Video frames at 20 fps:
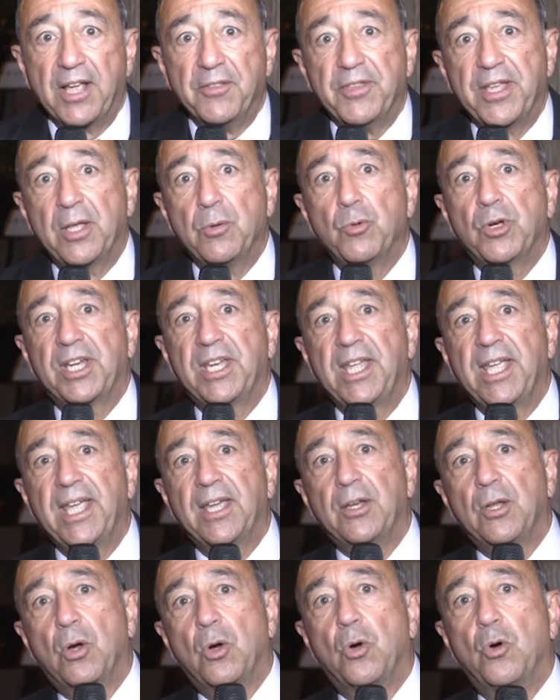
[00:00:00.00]
and then would
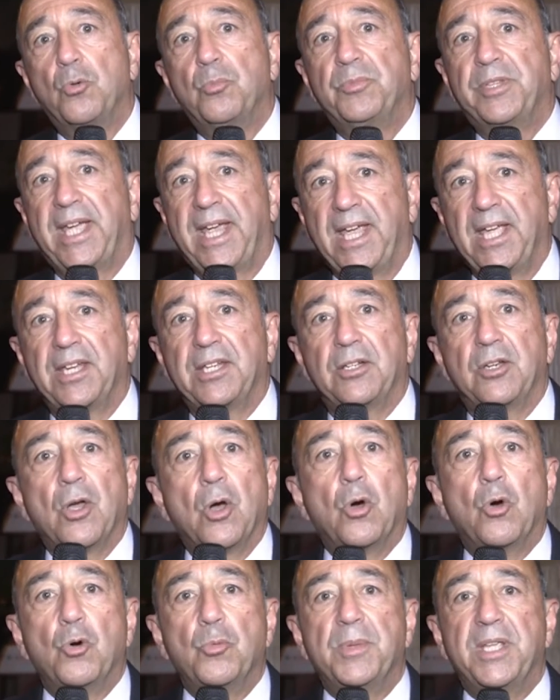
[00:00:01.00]
head home. They headed
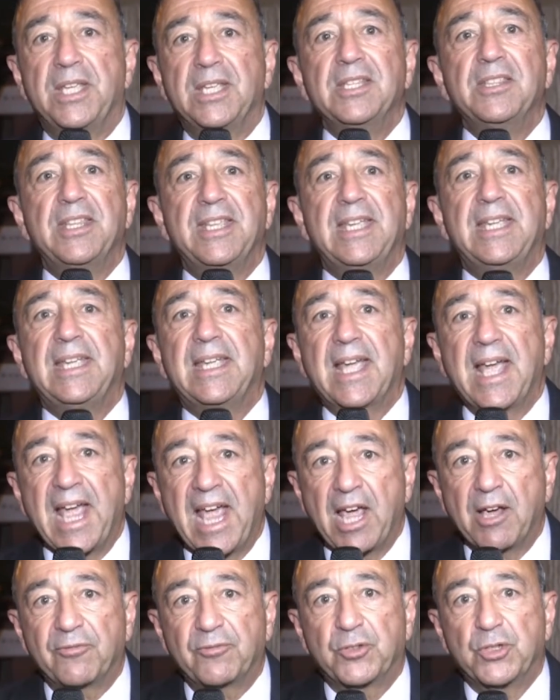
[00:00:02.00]
home in the
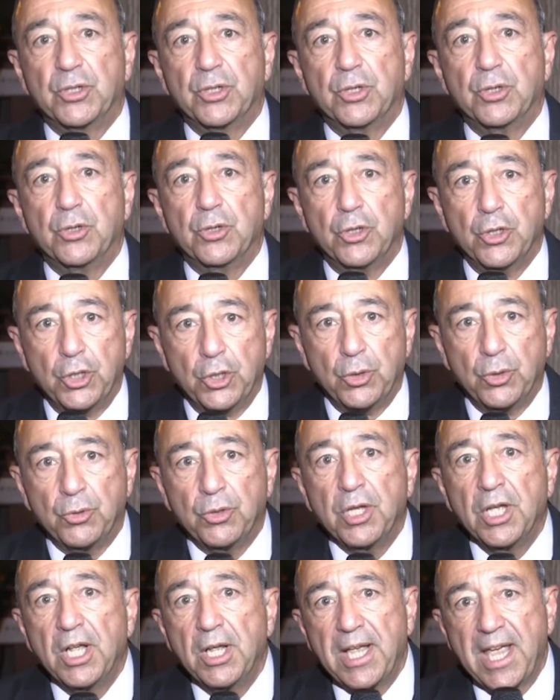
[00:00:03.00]

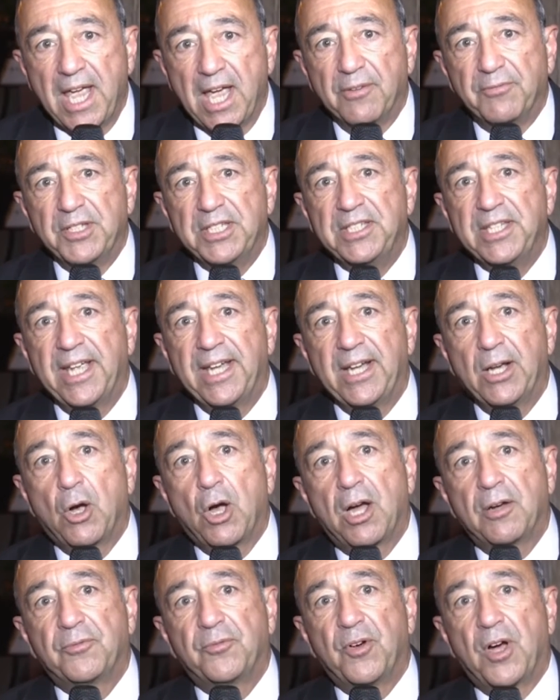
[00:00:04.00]
afternoon, have a day
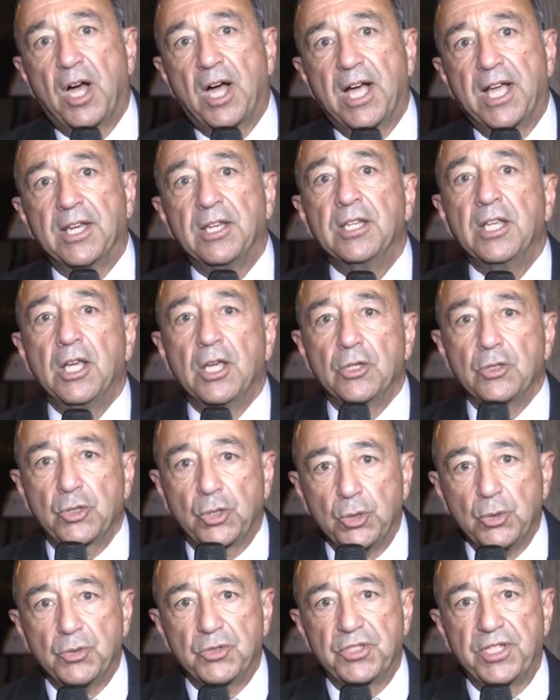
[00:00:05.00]
off on
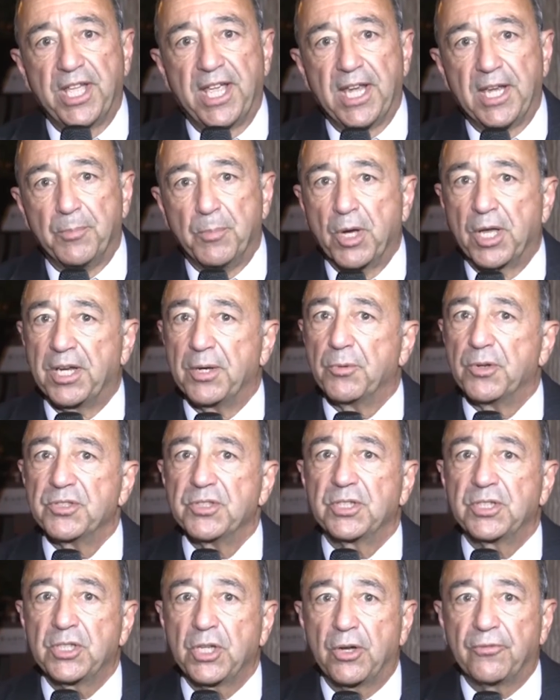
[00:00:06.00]
Tuesday, but it
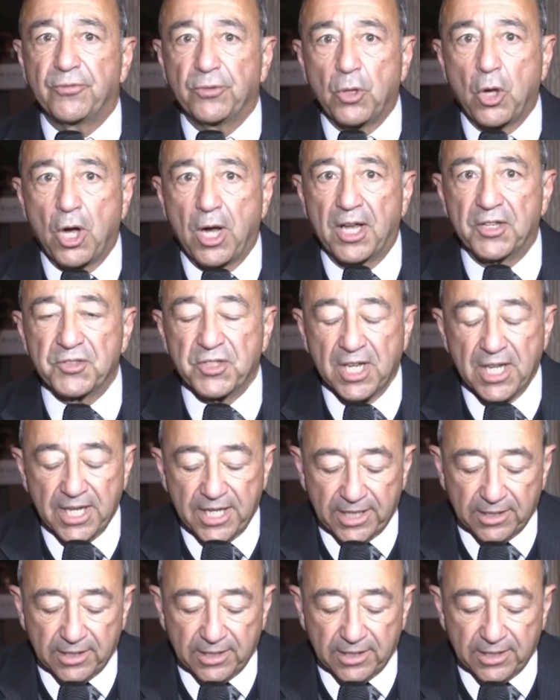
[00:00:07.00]
was a tough loss.